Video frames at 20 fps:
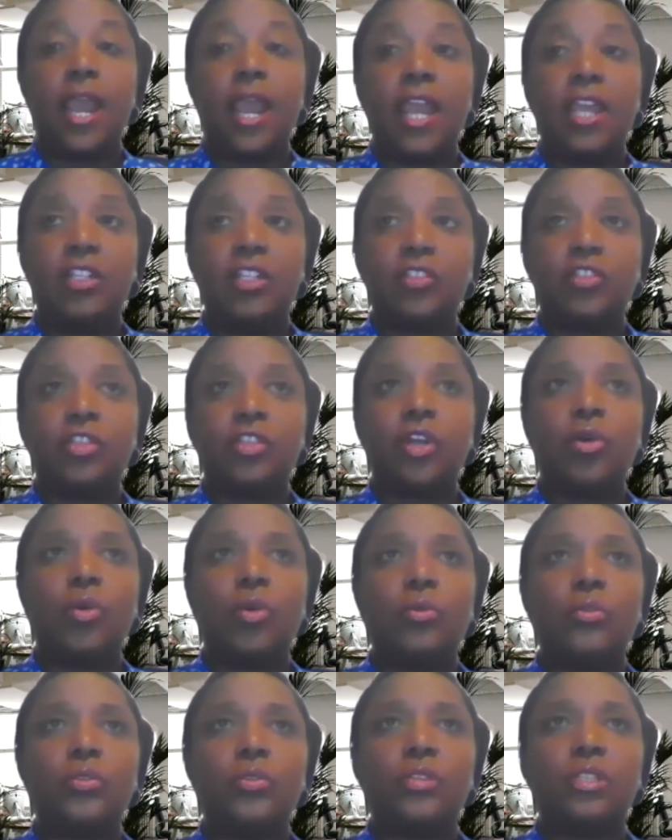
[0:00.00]
And
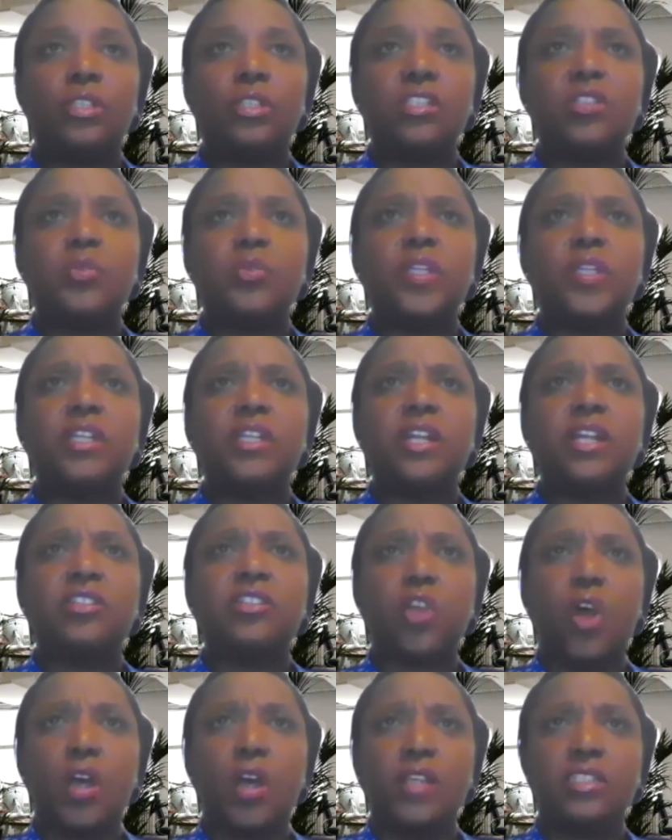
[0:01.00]
so this has been an
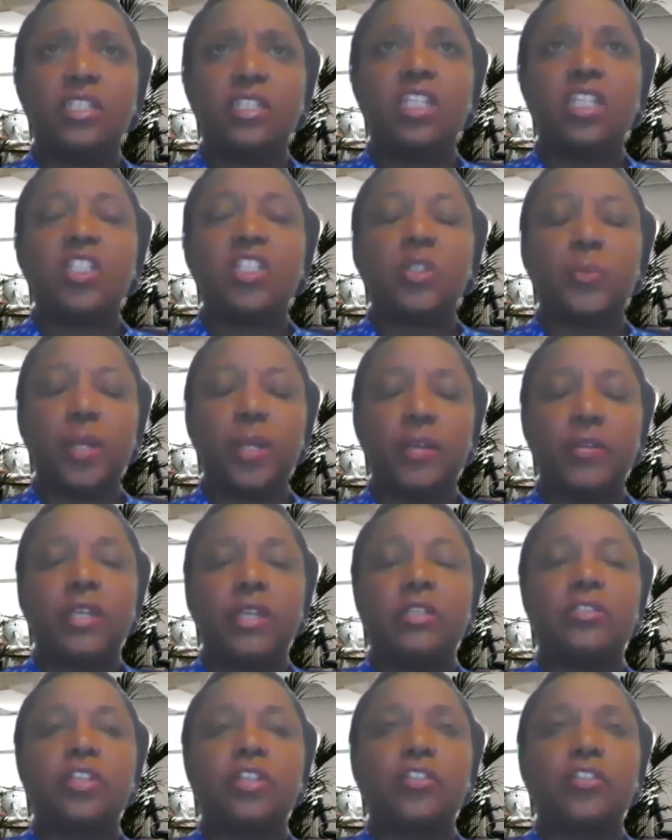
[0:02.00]
exhausting experience.